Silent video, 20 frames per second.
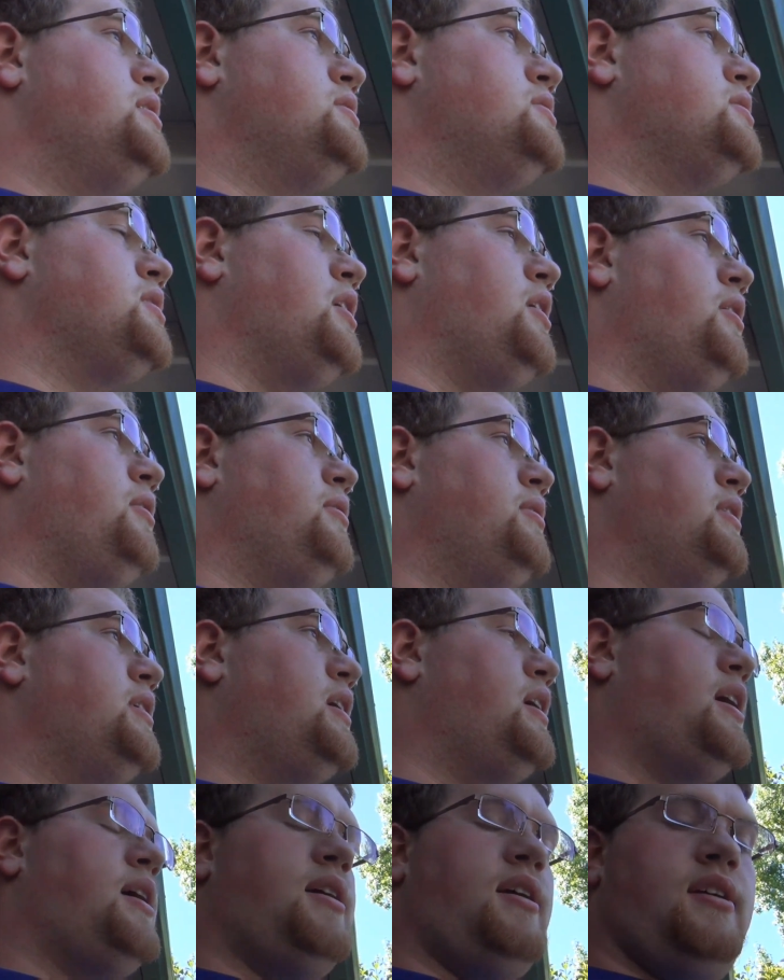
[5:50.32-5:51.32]
So,
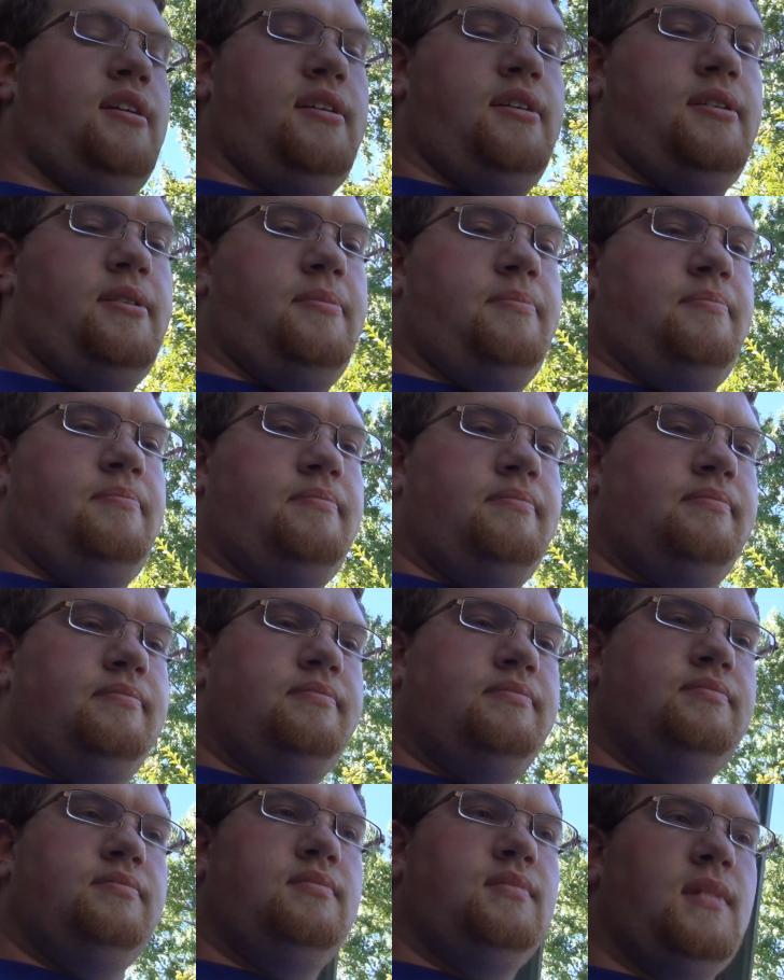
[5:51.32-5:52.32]

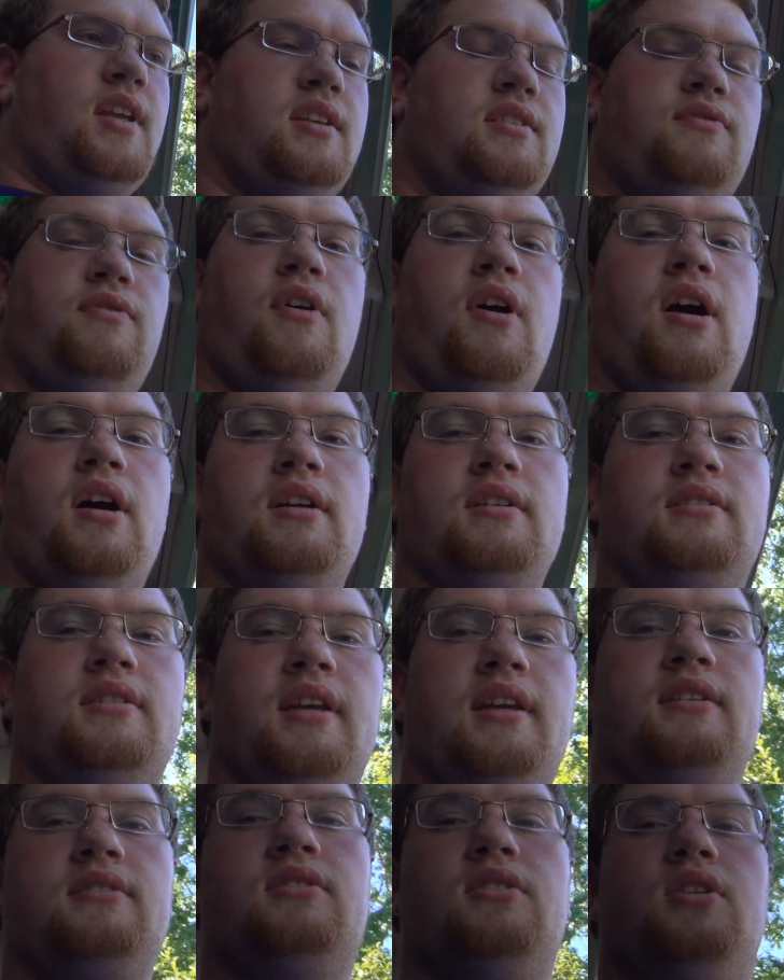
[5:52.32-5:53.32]
as far as
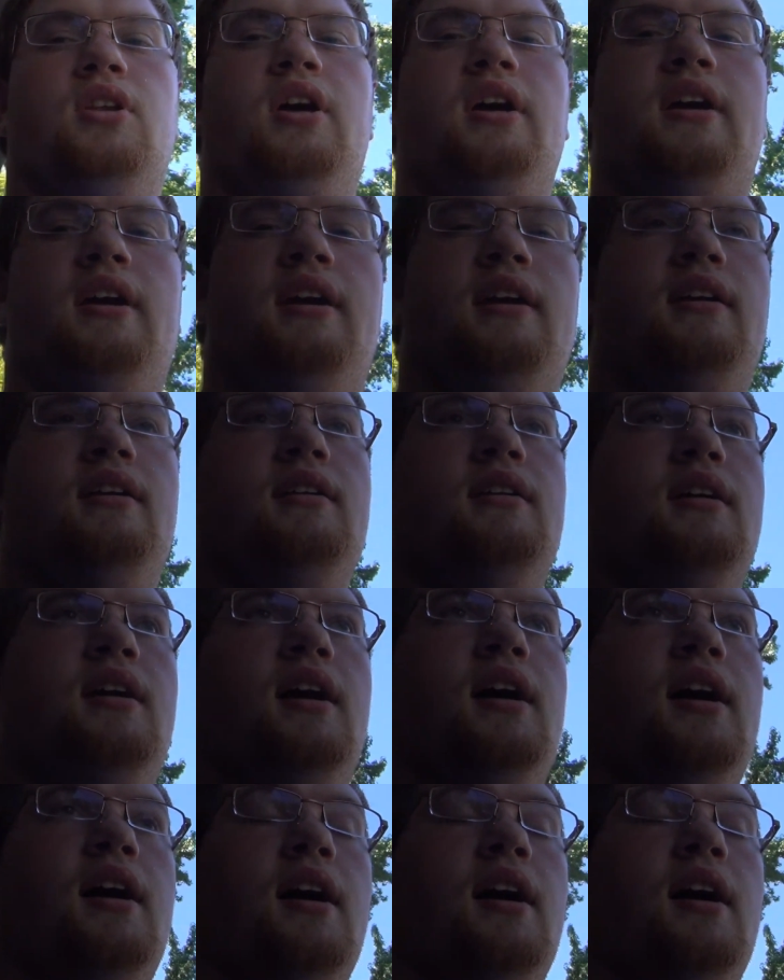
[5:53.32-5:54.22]
things are looking,